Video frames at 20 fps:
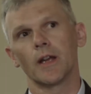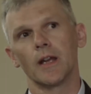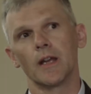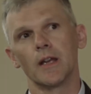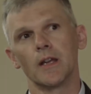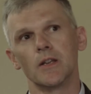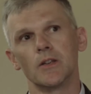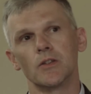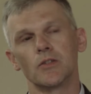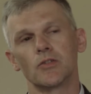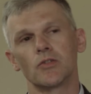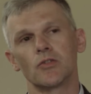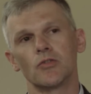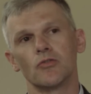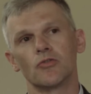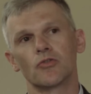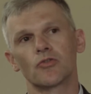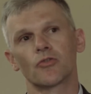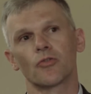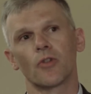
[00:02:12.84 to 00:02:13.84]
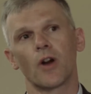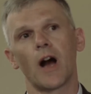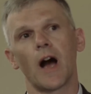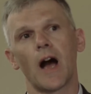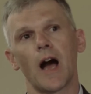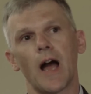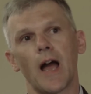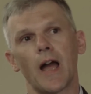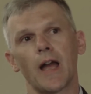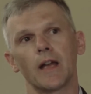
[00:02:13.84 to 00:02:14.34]
is to
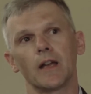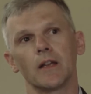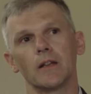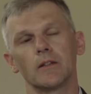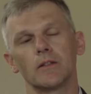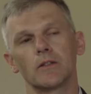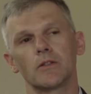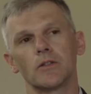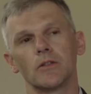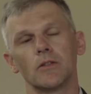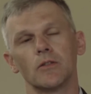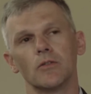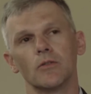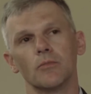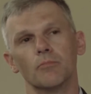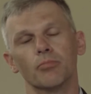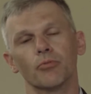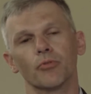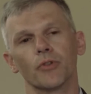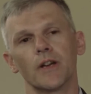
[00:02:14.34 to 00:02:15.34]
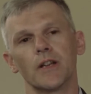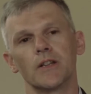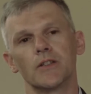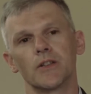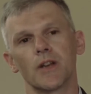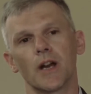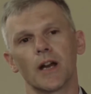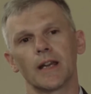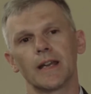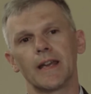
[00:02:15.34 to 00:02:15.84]
try to bridge
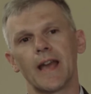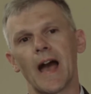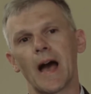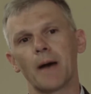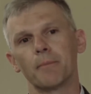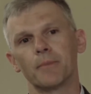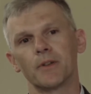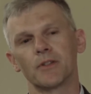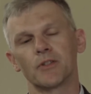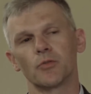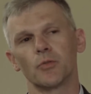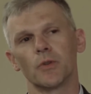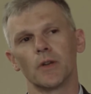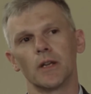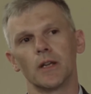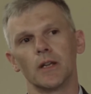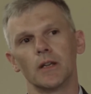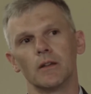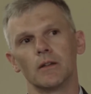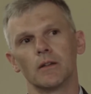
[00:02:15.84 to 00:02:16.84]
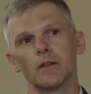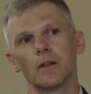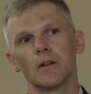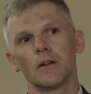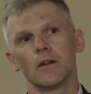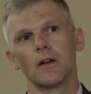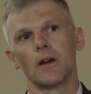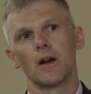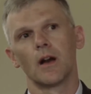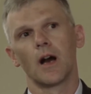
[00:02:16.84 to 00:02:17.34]
a gap between
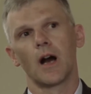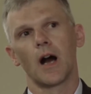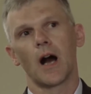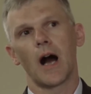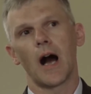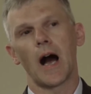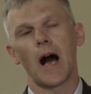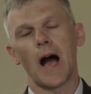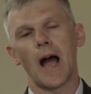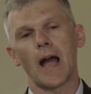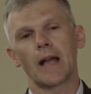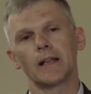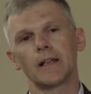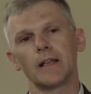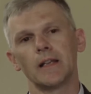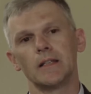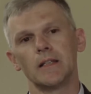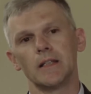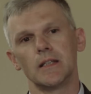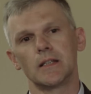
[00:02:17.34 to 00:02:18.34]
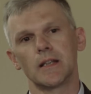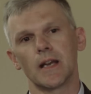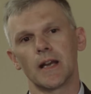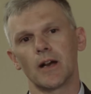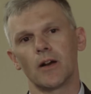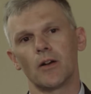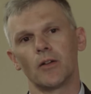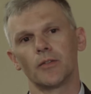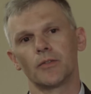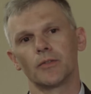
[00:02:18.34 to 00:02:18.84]
highly
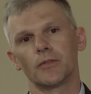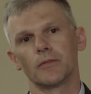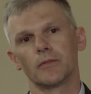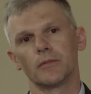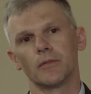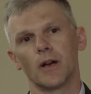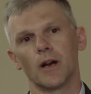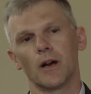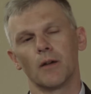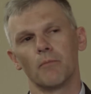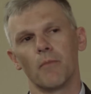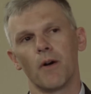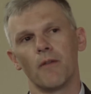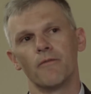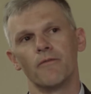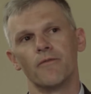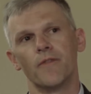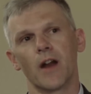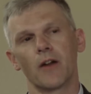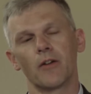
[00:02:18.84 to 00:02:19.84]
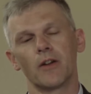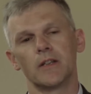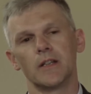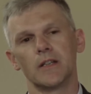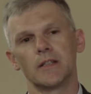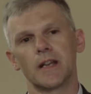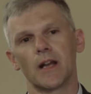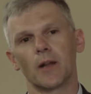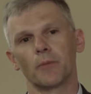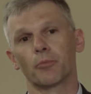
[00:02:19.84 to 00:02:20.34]
detailed, um, very
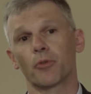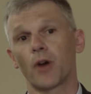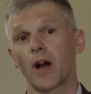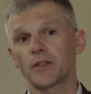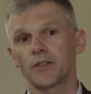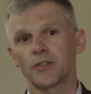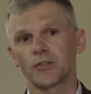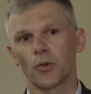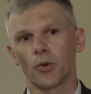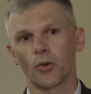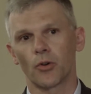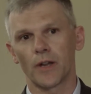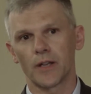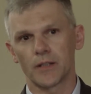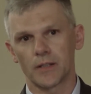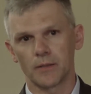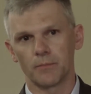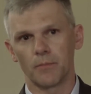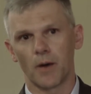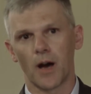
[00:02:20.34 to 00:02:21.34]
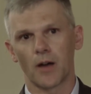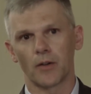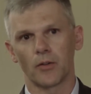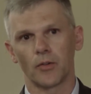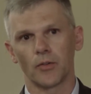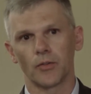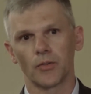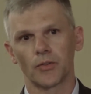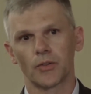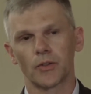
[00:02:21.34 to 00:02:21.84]
detailed process oriented
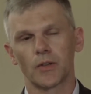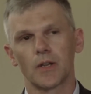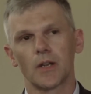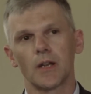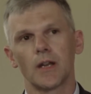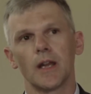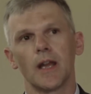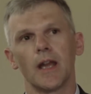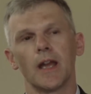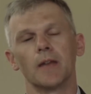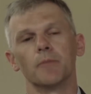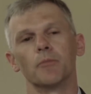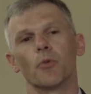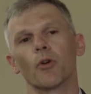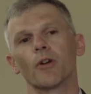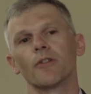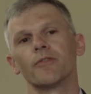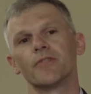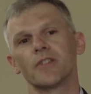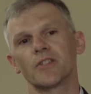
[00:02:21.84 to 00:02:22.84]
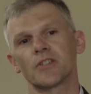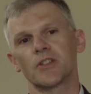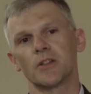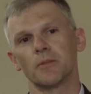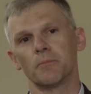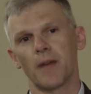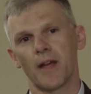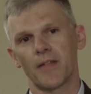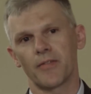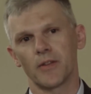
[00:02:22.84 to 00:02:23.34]
models and more efficient
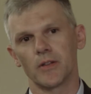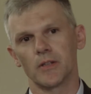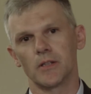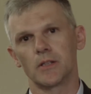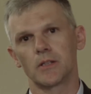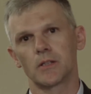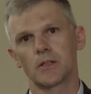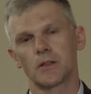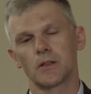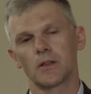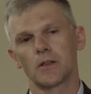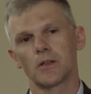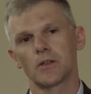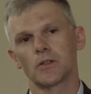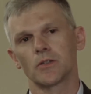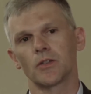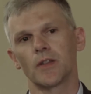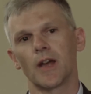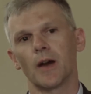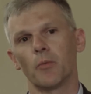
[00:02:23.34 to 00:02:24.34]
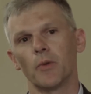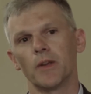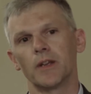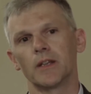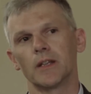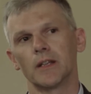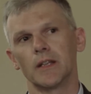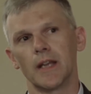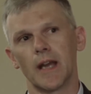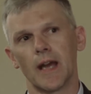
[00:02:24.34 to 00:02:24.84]
methods so that we
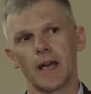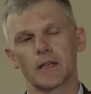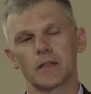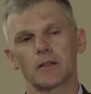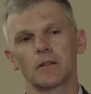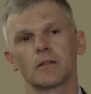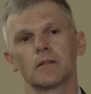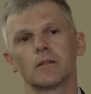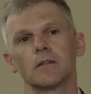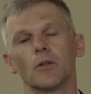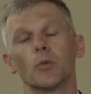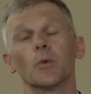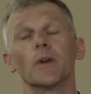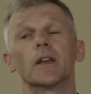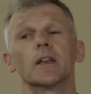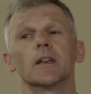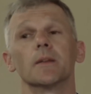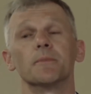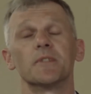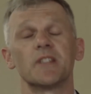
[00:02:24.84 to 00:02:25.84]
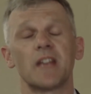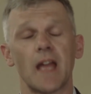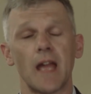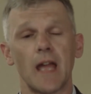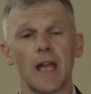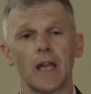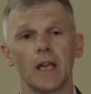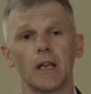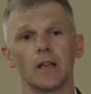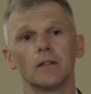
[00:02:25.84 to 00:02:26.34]
can get, we can
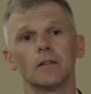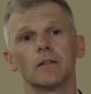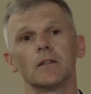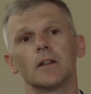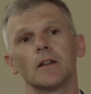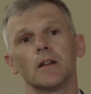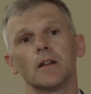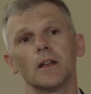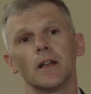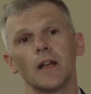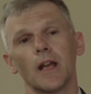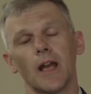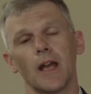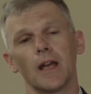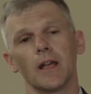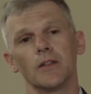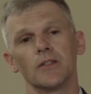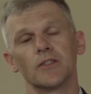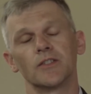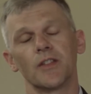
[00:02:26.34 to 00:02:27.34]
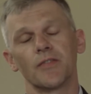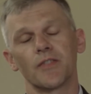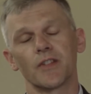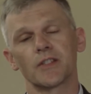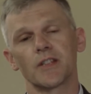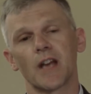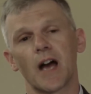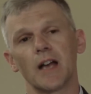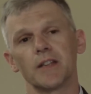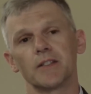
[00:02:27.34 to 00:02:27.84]
obtain and
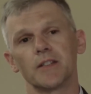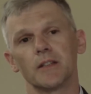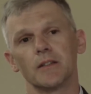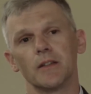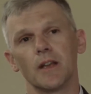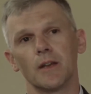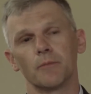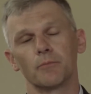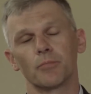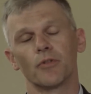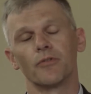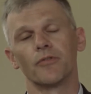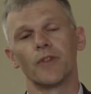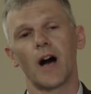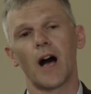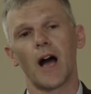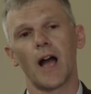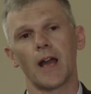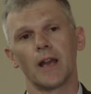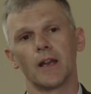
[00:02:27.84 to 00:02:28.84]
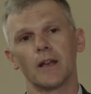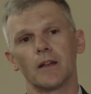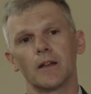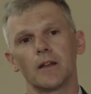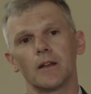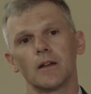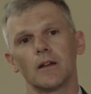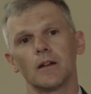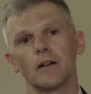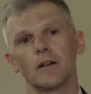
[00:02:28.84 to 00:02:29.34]
synthesize and, and provide
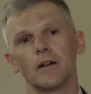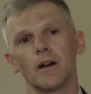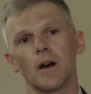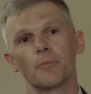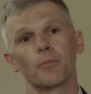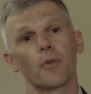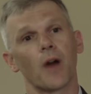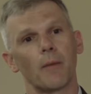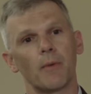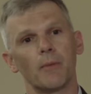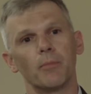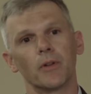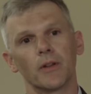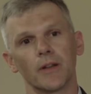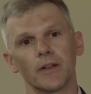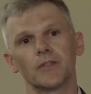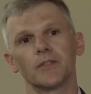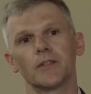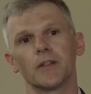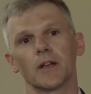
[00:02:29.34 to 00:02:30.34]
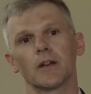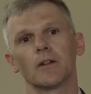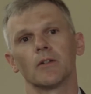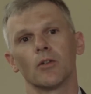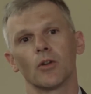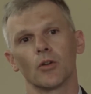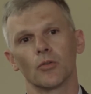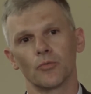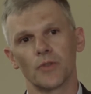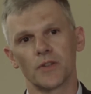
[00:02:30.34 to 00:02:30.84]
a probabilistic
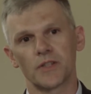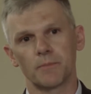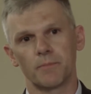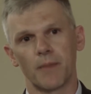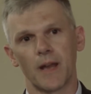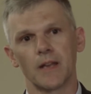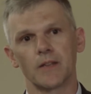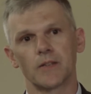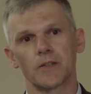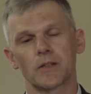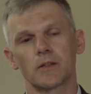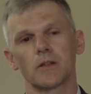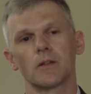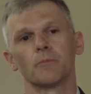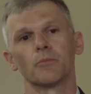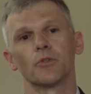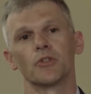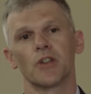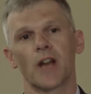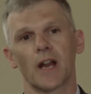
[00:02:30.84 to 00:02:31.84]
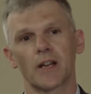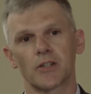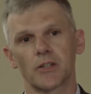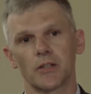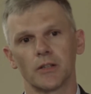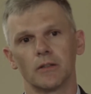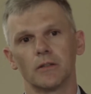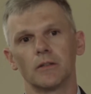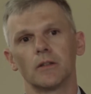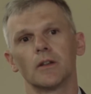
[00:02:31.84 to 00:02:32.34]
or risk based
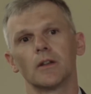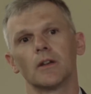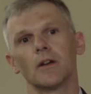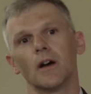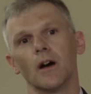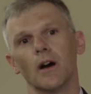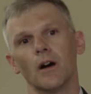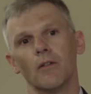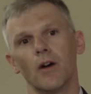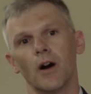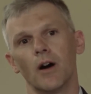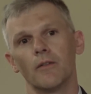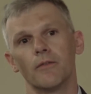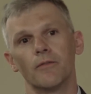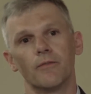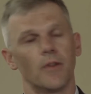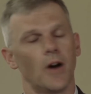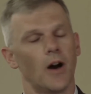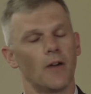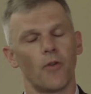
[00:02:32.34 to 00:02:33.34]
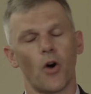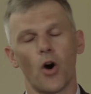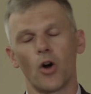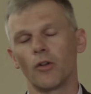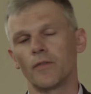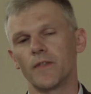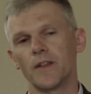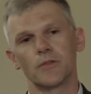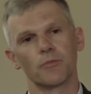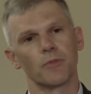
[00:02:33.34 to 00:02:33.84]
projection of, of, of all
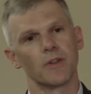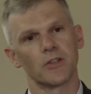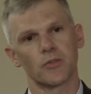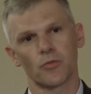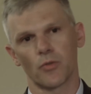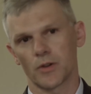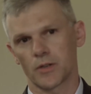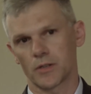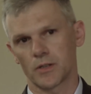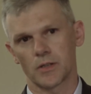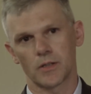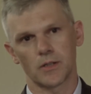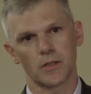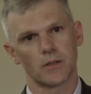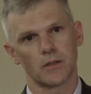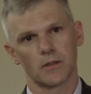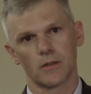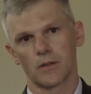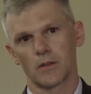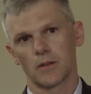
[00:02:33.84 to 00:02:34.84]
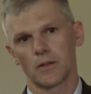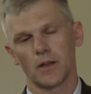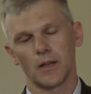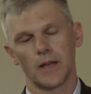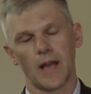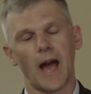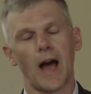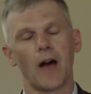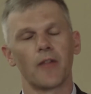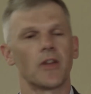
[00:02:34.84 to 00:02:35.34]
of these resources and
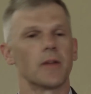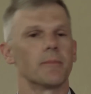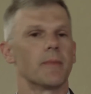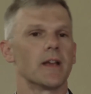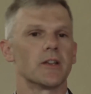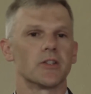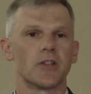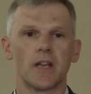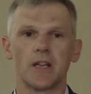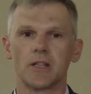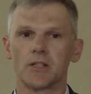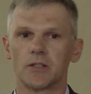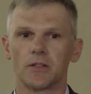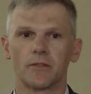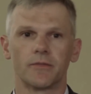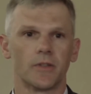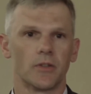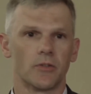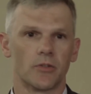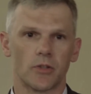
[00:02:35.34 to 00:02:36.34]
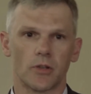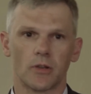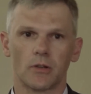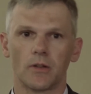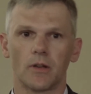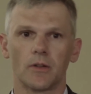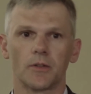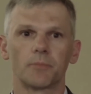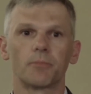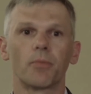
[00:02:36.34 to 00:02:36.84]
how they may change in the future.
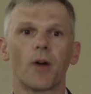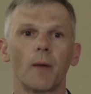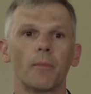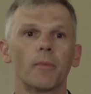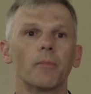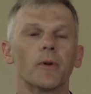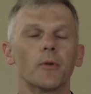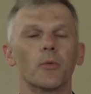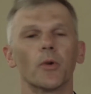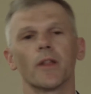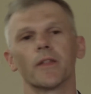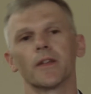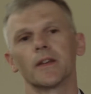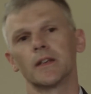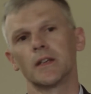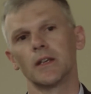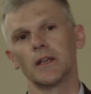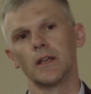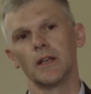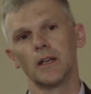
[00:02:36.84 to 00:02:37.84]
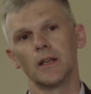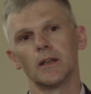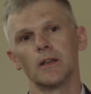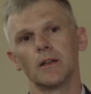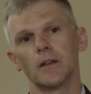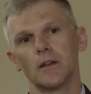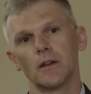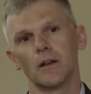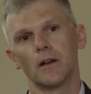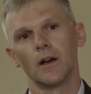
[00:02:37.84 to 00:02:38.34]
That's probably one of the key
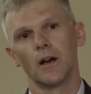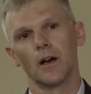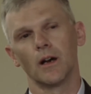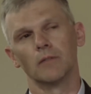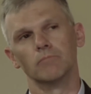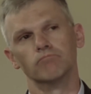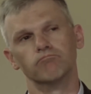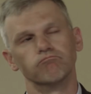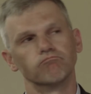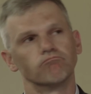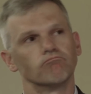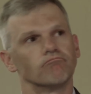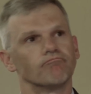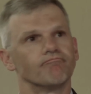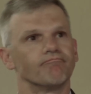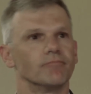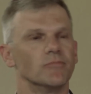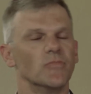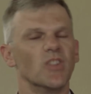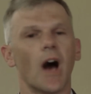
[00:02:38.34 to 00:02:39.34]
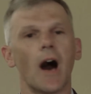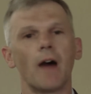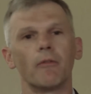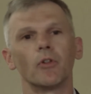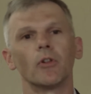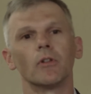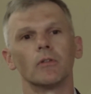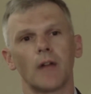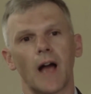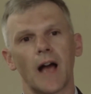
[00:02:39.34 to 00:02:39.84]
uh,
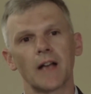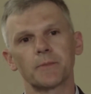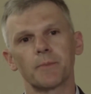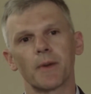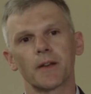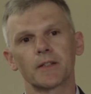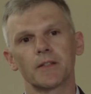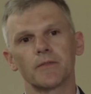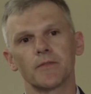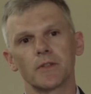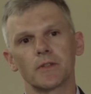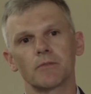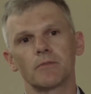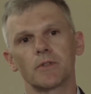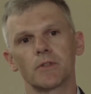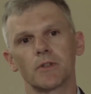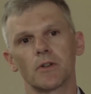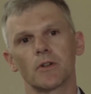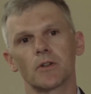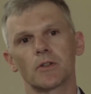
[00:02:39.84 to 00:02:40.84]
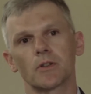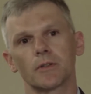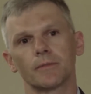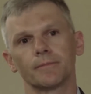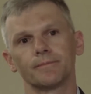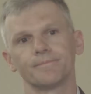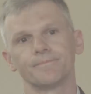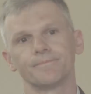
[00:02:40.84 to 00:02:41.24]
novel aspects of this research.